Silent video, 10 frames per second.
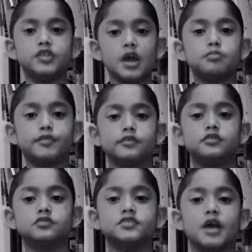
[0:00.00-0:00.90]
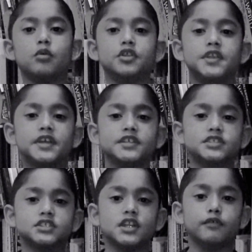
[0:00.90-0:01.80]
So that proves there were
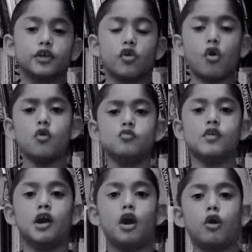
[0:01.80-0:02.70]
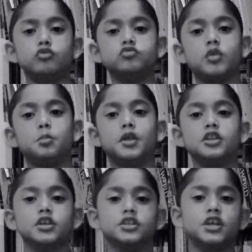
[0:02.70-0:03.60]
things living over one hundred
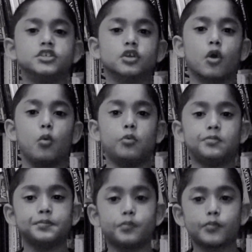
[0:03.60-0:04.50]
million years ago.